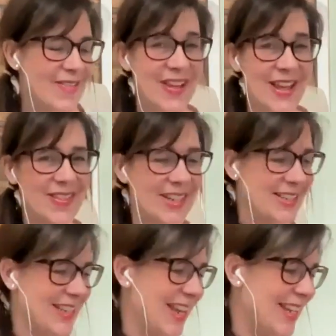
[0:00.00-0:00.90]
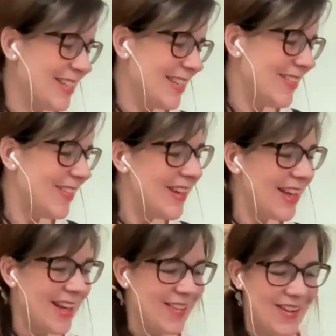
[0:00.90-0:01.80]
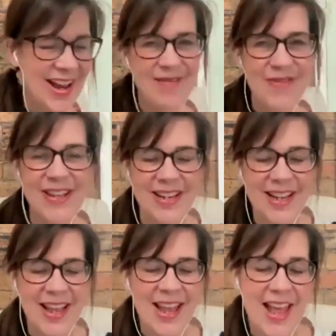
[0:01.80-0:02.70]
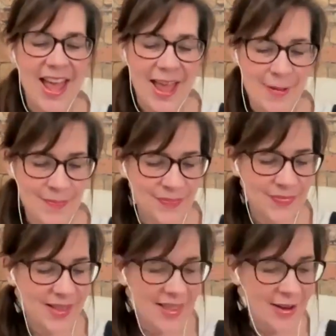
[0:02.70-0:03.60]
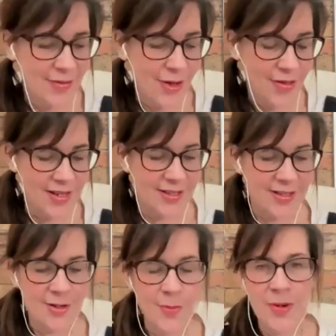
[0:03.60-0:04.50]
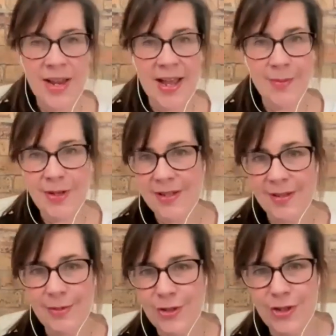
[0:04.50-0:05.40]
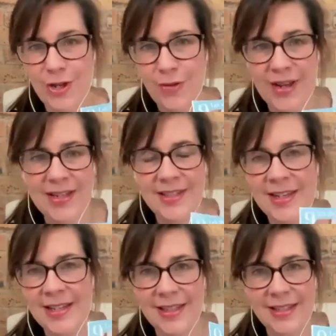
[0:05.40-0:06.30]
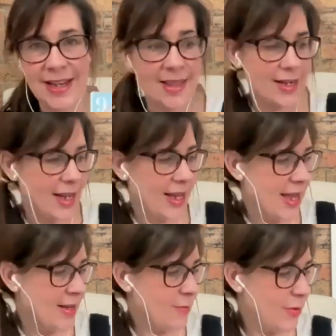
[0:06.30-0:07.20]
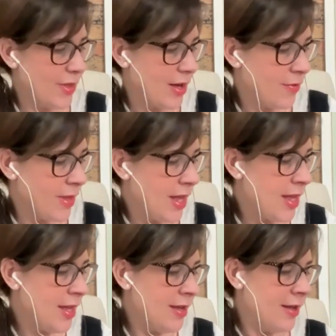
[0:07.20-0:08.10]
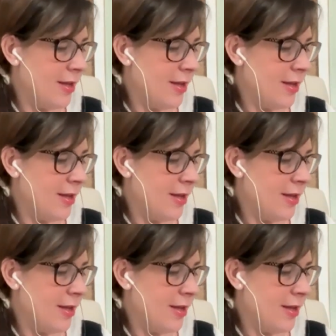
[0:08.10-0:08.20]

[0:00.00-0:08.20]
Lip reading: Vitamin D, so we'll make that one happen. Then I've got this number 9 because I'm just curious, and it says let the light in. Put that on there.